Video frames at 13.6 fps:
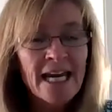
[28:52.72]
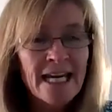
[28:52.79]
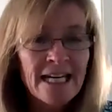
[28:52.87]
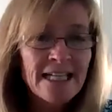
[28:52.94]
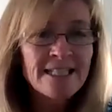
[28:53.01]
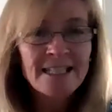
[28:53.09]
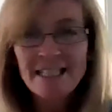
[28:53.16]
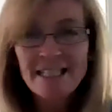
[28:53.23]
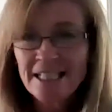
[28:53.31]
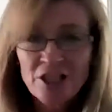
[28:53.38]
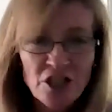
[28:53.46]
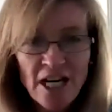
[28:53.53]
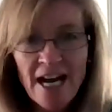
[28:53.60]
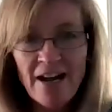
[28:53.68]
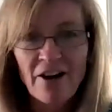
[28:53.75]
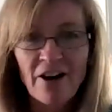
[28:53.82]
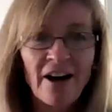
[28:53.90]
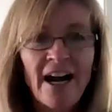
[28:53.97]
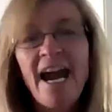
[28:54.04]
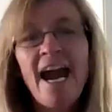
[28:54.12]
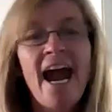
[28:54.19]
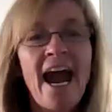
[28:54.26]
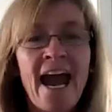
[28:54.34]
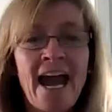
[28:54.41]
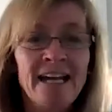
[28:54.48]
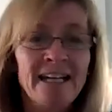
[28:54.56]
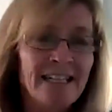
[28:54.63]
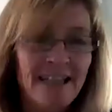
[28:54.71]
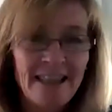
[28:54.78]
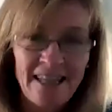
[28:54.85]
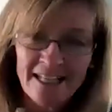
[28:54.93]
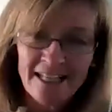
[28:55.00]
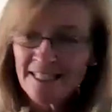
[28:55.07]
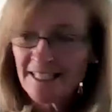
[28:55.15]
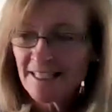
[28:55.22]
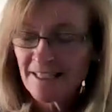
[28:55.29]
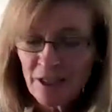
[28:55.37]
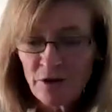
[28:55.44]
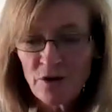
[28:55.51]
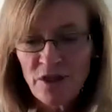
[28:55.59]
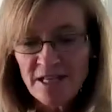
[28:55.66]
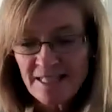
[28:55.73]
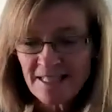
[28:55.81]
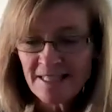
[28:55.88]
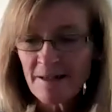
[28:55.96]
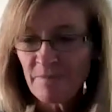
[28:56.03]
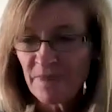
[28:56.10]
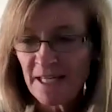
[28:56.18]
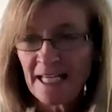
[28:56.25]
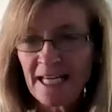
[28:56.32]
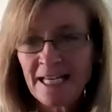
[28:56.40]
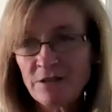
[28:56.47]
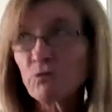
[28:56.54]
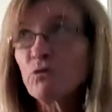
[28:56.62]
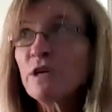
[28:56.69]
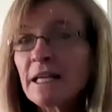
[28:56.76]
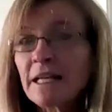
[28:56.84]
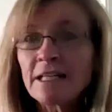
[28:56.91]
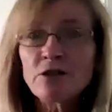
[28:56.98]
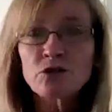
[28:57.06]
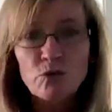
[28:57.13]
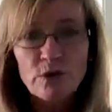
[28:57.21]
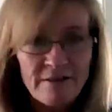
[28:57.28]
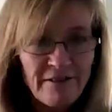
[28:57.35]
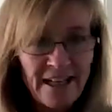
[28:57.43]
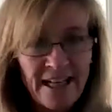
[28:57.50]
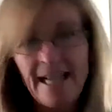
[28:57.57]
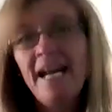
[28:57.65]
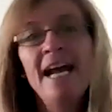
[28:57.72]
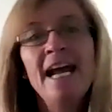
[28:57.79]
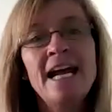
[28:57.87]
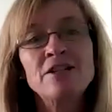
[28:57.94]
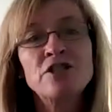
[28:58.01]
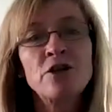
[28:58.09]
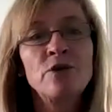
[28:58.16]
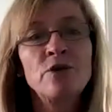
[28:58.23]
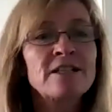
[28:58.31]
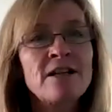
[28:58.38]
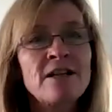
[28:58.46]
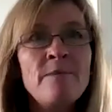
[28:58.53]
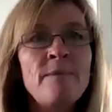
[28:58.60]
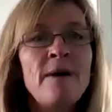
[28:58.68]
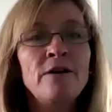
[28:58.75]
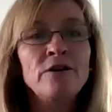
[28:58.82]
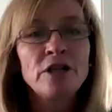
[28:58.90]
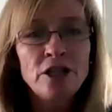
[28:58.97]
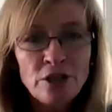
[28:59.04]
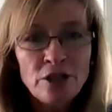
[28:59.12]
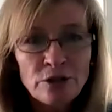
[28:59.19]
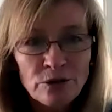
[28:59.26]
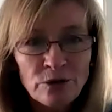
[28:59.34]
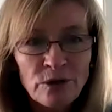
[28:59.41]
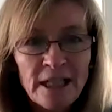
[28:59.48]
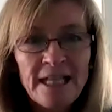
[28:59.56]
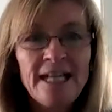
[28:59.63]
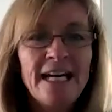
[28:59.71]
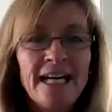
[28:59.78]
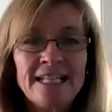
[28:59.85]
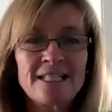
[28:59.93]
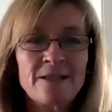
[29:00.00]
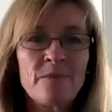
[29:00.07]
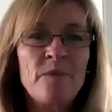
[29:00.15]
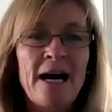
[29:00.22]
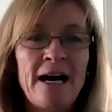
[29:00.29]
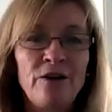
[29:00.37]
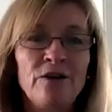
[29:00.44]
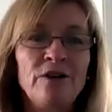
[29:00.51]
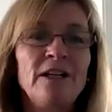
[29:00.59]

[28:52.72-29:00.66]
he's an initiator and this is you know this is something he's really driven and so it's not about you it's about